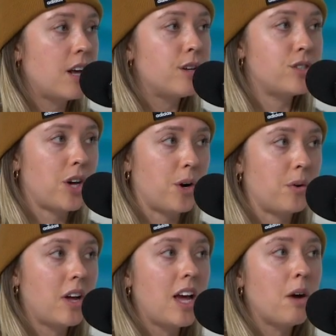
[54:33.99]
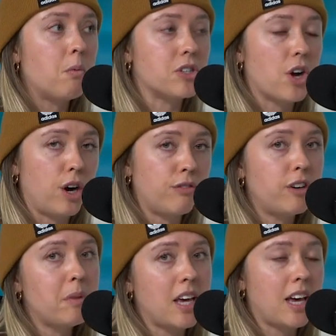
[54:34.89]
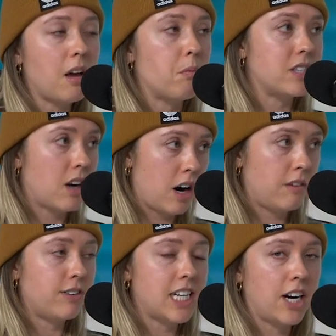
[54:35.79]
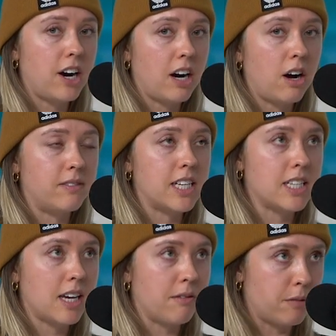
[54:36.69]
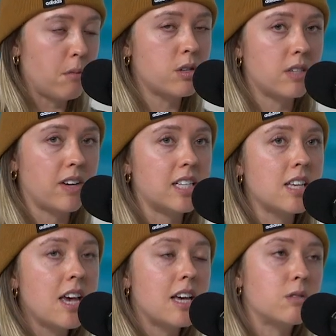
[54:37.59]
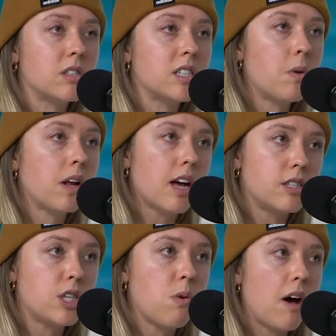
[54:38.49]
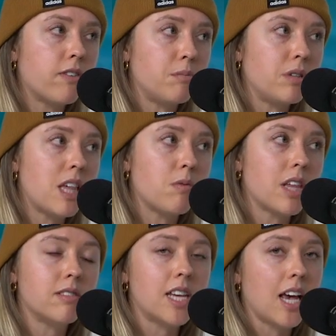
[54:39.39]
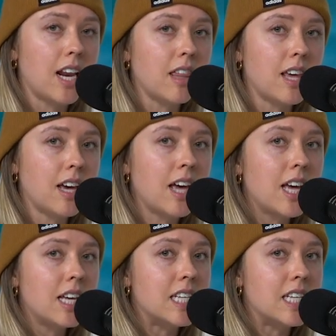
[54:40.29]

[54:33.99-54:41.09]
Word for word: Yeah. So What's hard for me and what's hard for Taryn, obviously, and for most of us, is when someone cuts you off completely without saying anything,